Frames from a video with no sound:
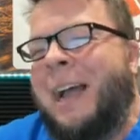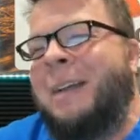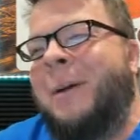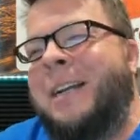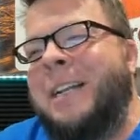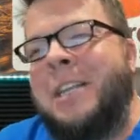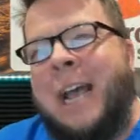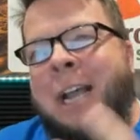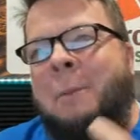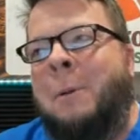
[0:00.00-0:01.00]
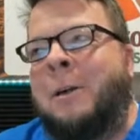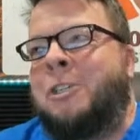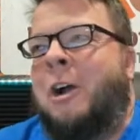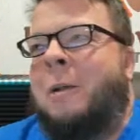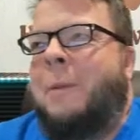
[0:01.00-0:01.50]
Anyway, he did the
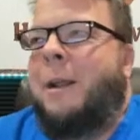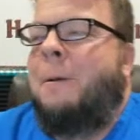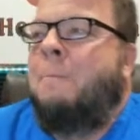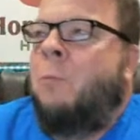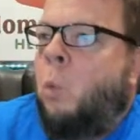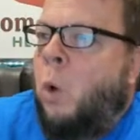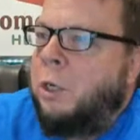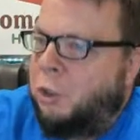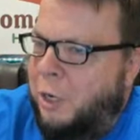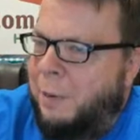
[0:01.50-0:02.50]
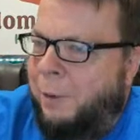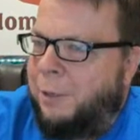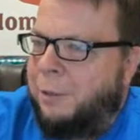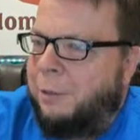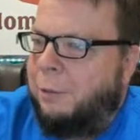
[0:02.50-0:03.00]
acupuncture on me, one
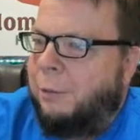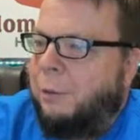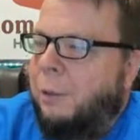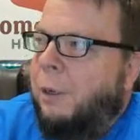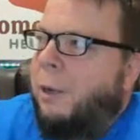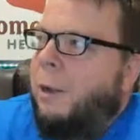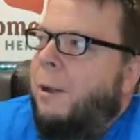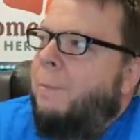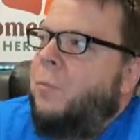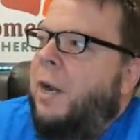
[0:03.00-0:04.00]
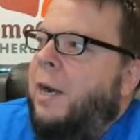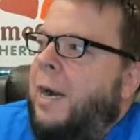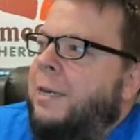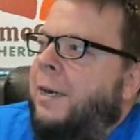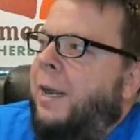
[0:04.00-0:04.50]
treatment, and
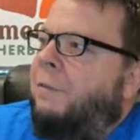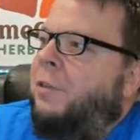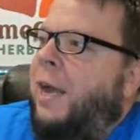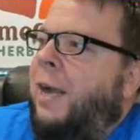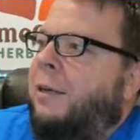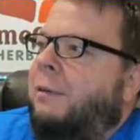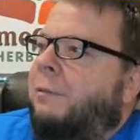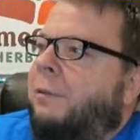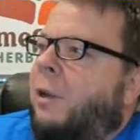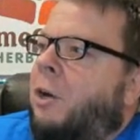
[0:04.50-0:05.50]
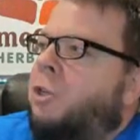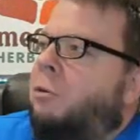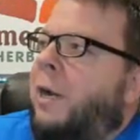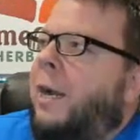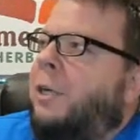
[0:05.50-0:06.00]
I didn't have that
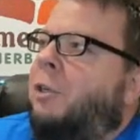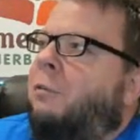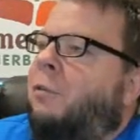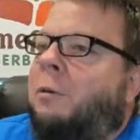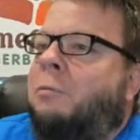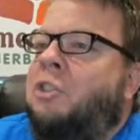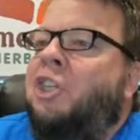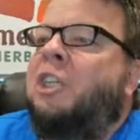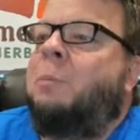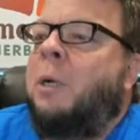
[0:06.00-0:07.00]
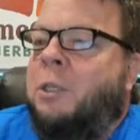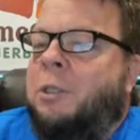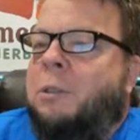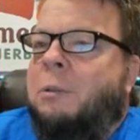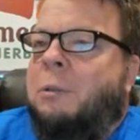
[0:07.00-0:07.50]
allergic reaction for six
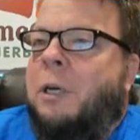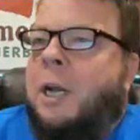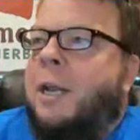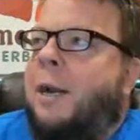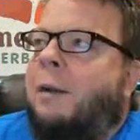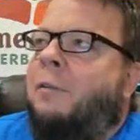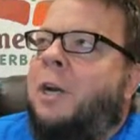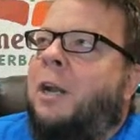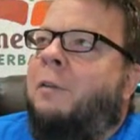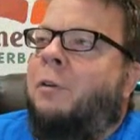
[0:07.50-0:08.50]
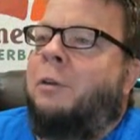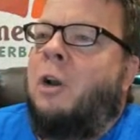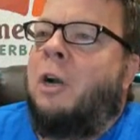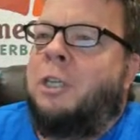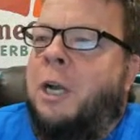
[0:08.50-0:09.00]
months. And I'd had it every day for
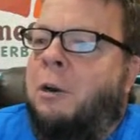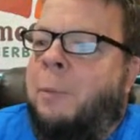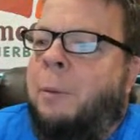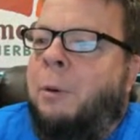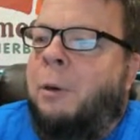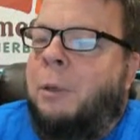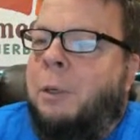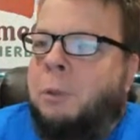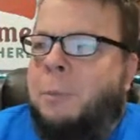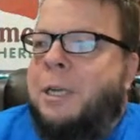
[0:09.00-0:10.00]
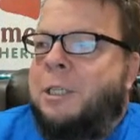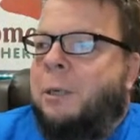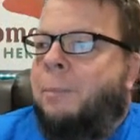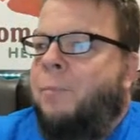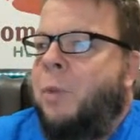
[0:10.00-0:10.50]
as long as I could remember. It was
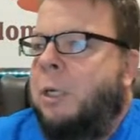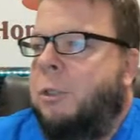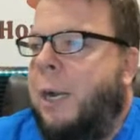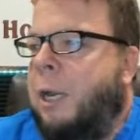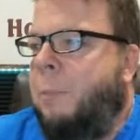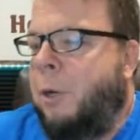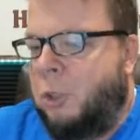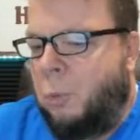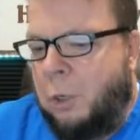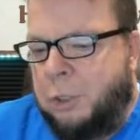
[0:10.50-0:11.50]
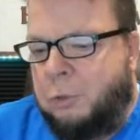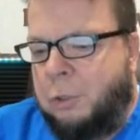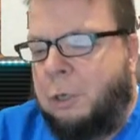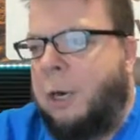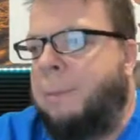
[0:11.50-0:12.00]
amazing. So acupuncture works. It's
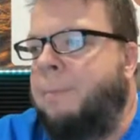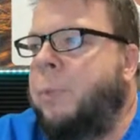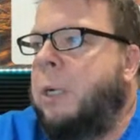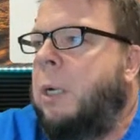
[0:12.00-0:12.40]
really great.